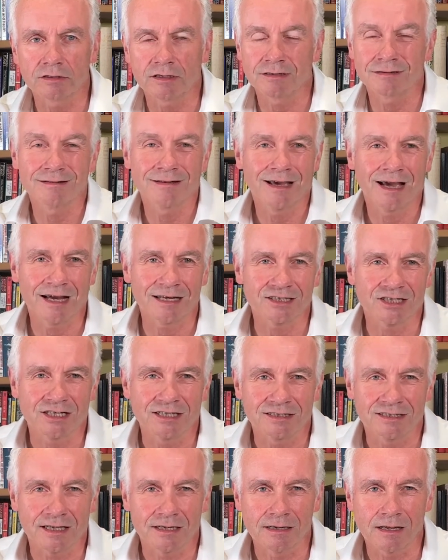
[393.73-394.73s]
and actually
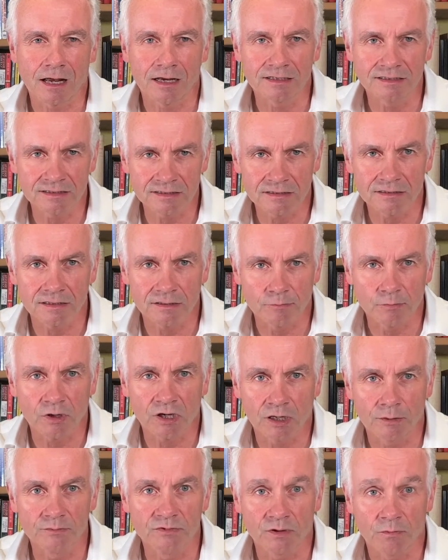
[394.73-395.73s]
it
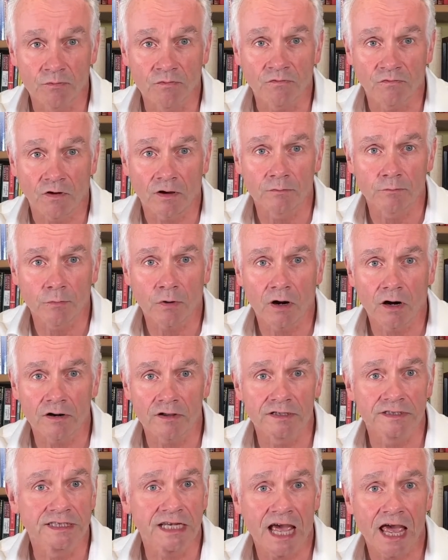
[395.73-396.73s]
becomes a fun part of
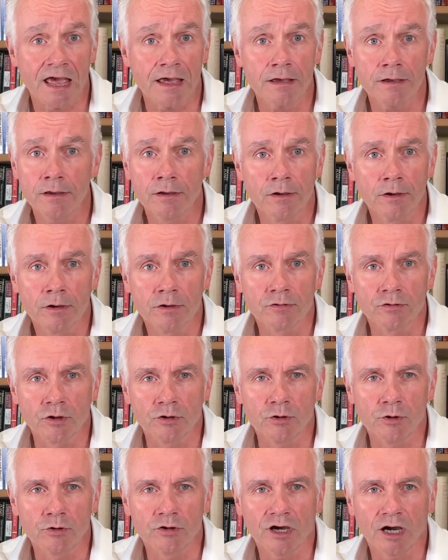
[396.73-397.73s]
the day that
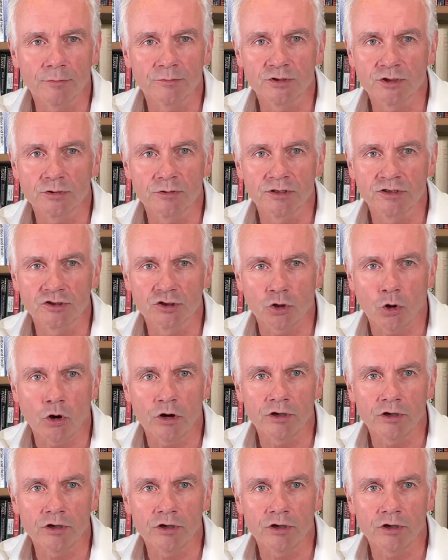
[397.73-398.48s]
you'll come to enjoy.